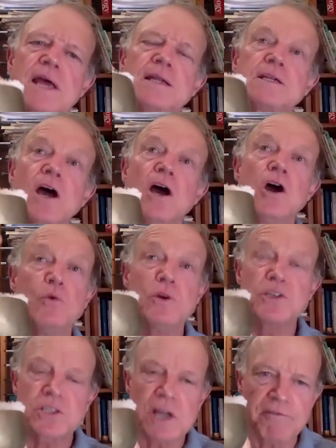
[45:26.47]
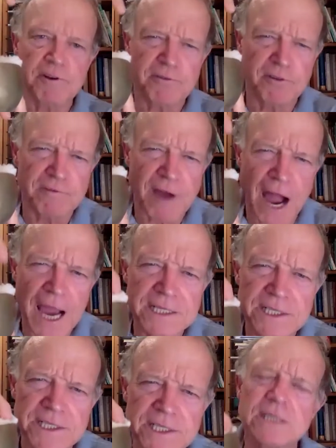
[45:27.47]
and we stuff it full of
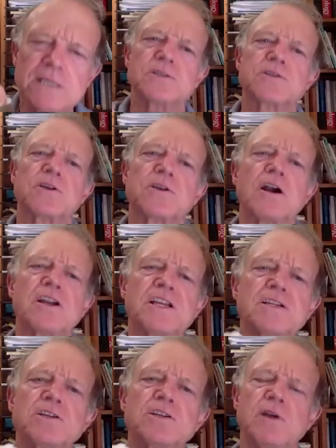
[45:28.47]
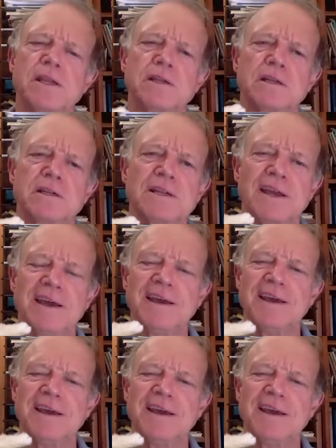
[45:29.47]
ideas that aren't integrated. And